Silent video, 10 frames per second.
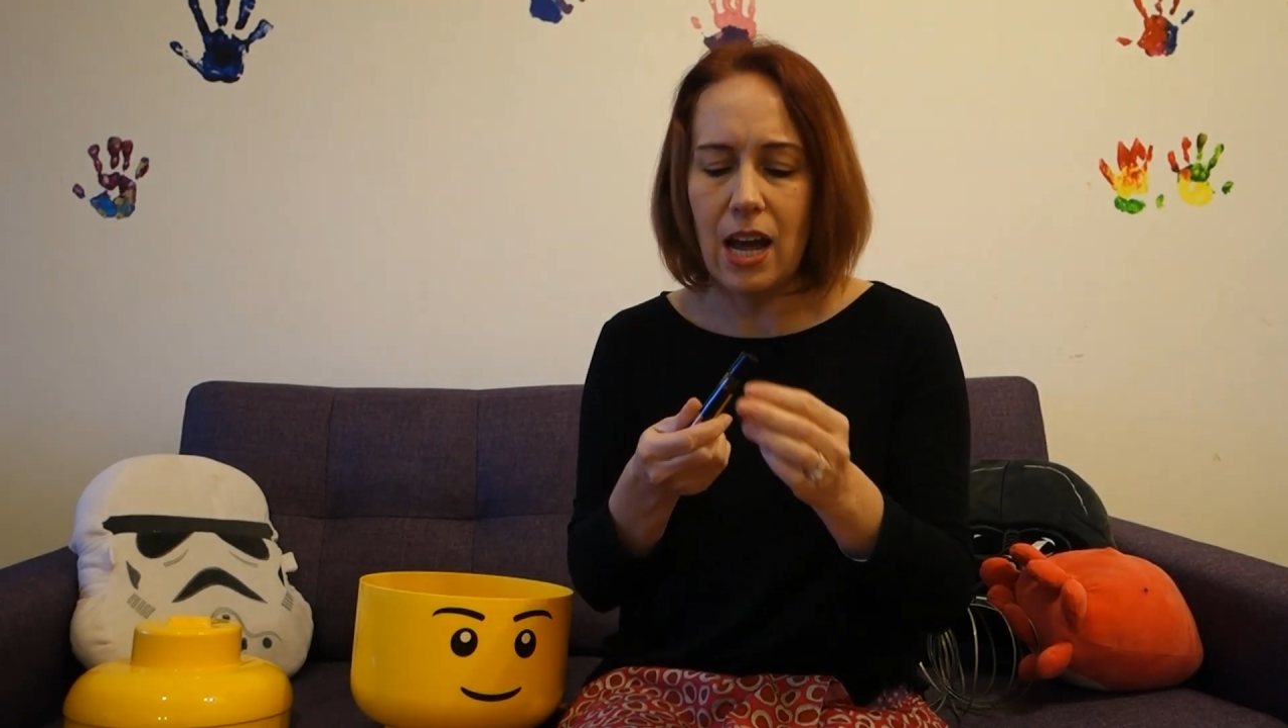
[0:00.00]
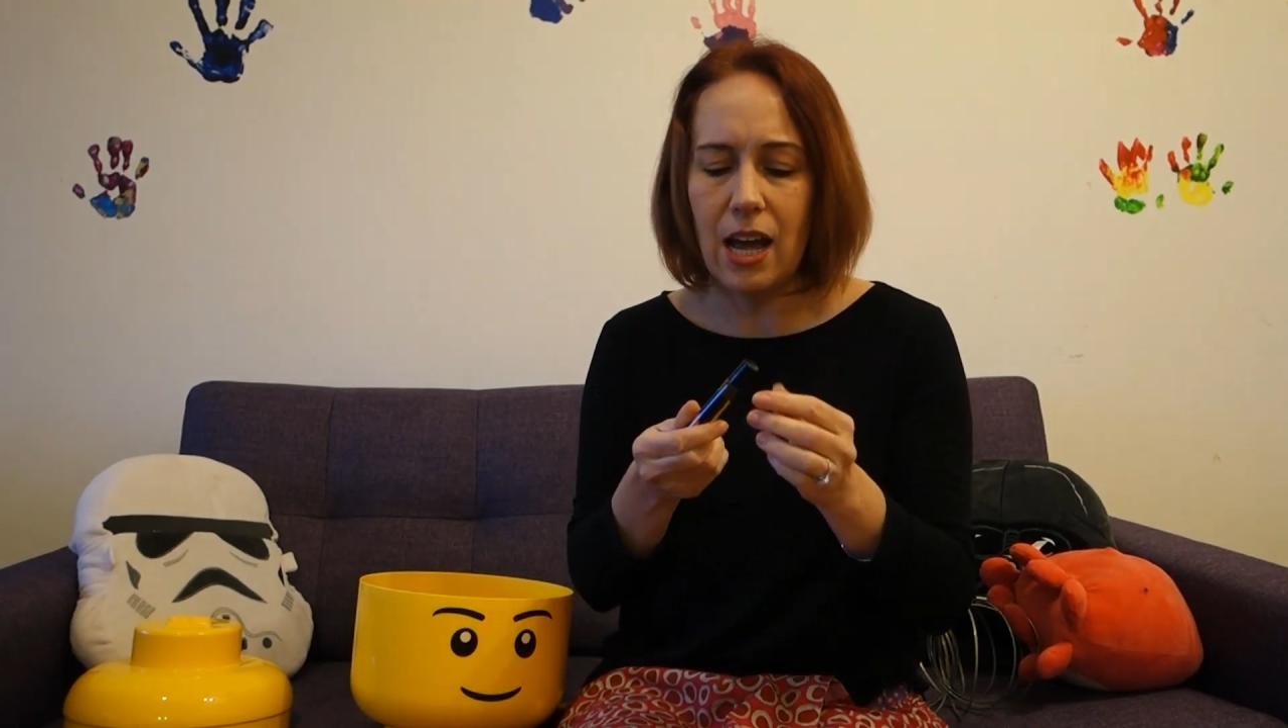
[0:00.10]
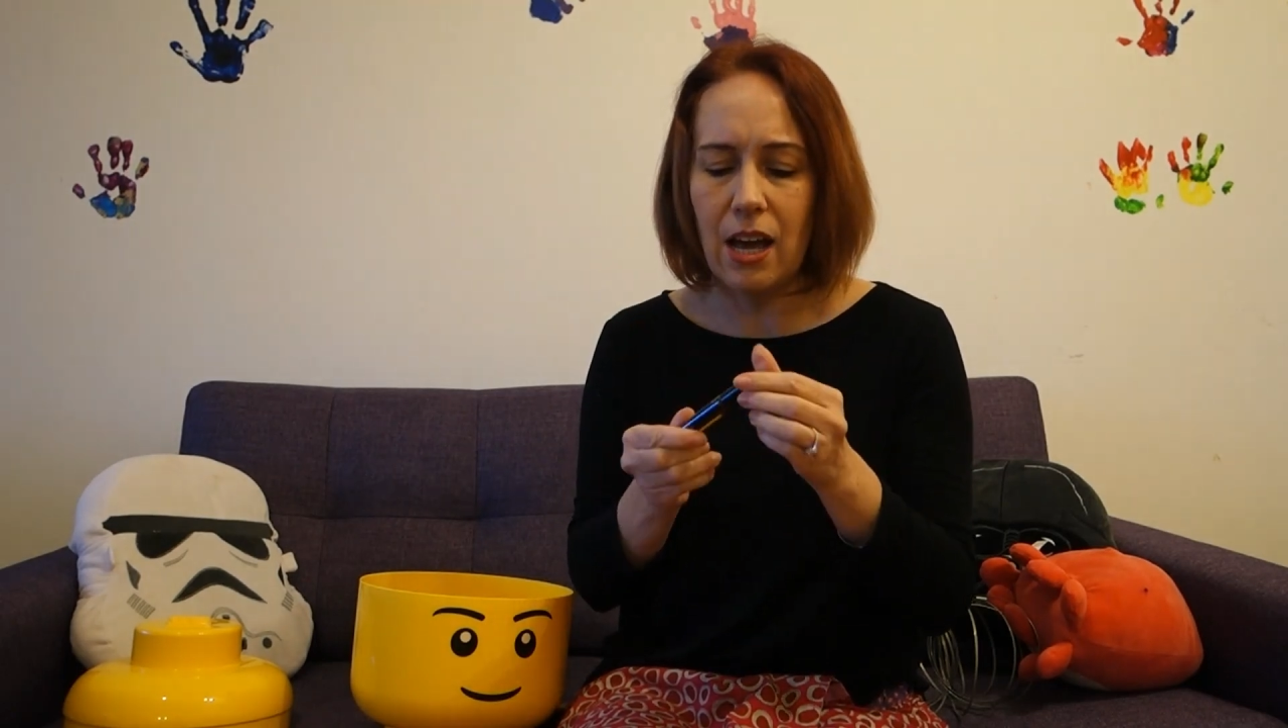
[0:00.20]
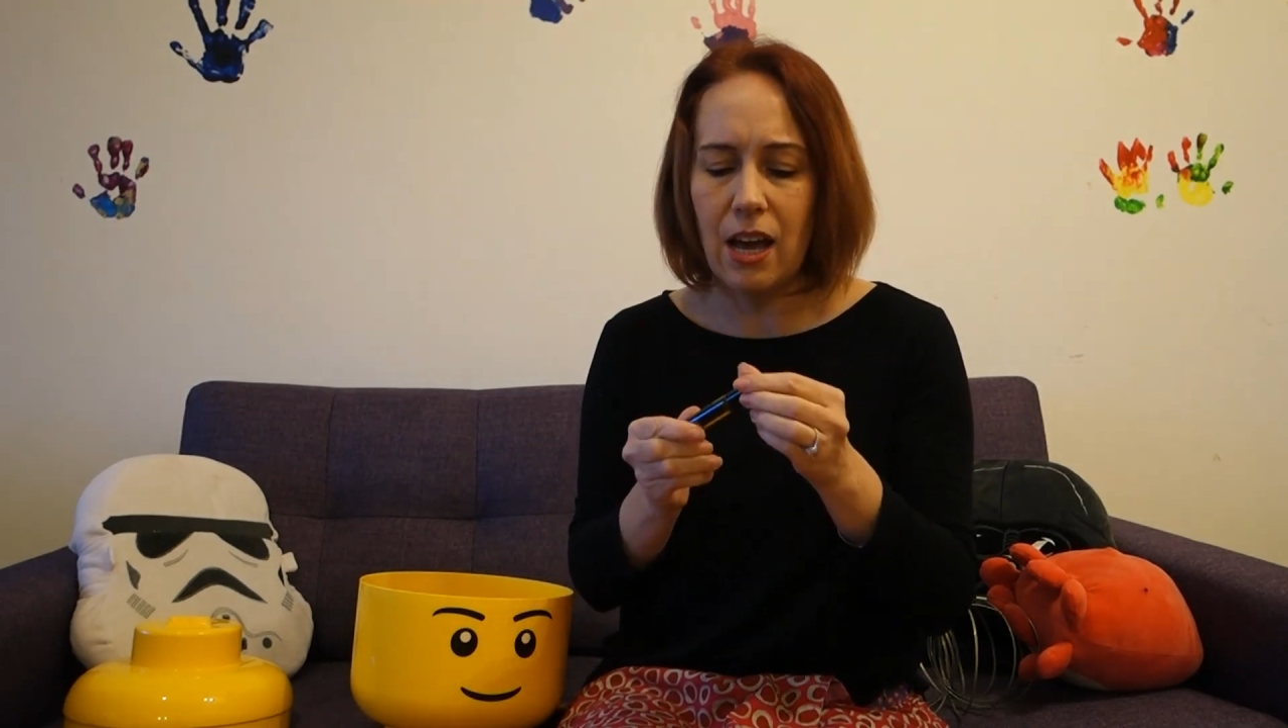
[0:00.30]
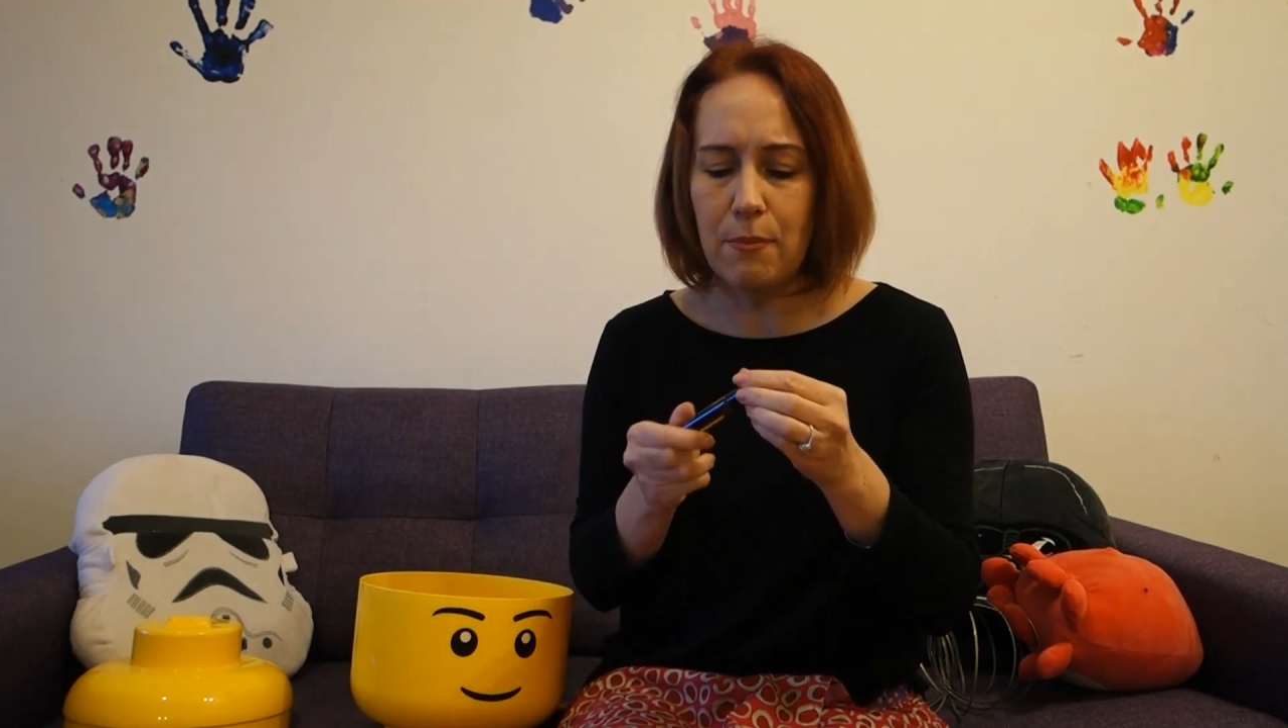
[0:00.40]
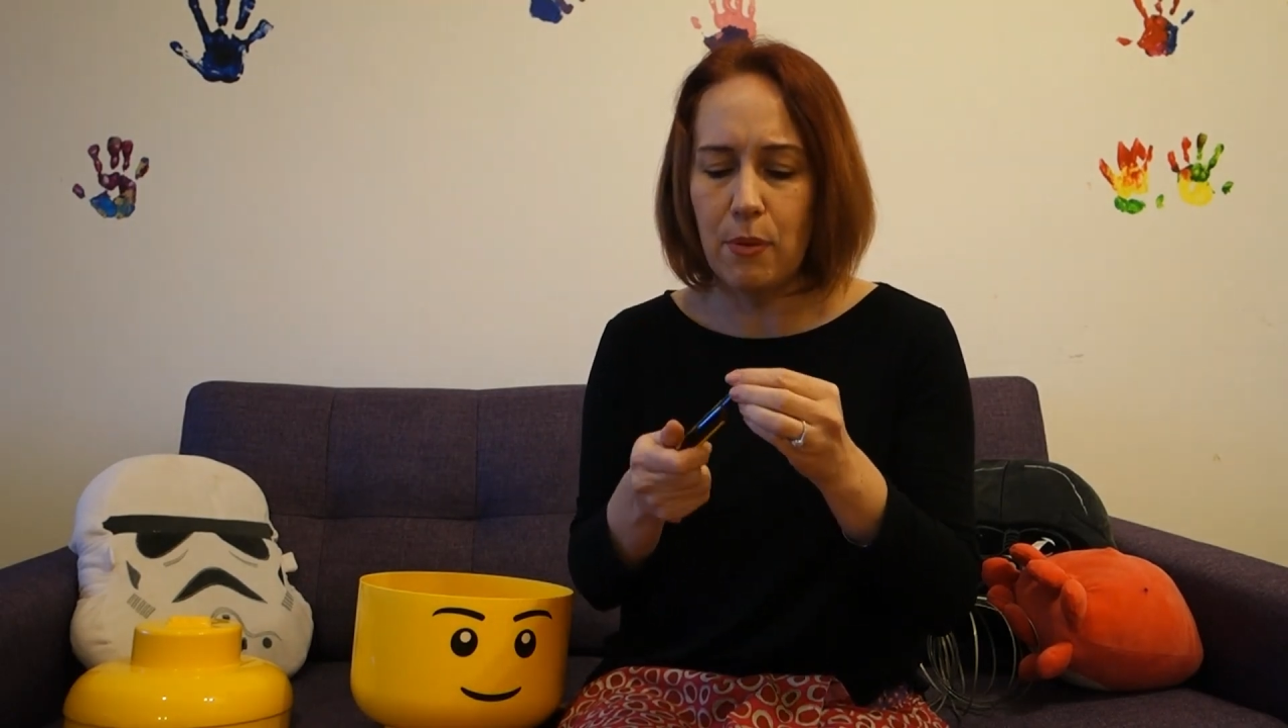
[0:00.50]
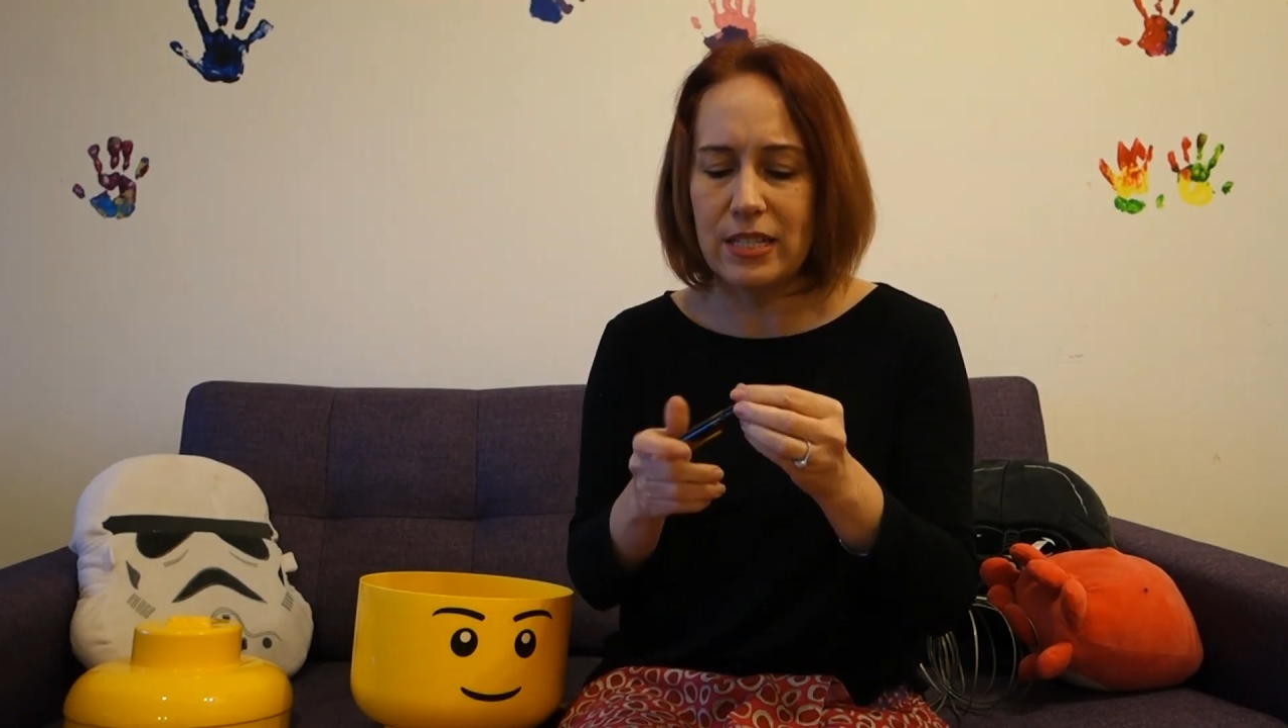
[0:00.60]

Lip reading: a